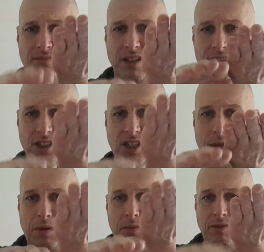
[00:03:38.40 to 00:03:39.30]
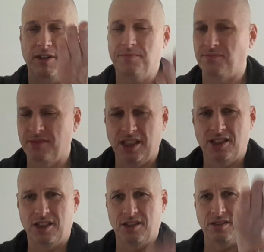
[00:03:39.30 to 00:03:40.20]
is a step above it.
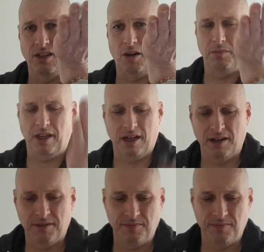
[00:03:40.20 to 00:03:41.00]
This is up there.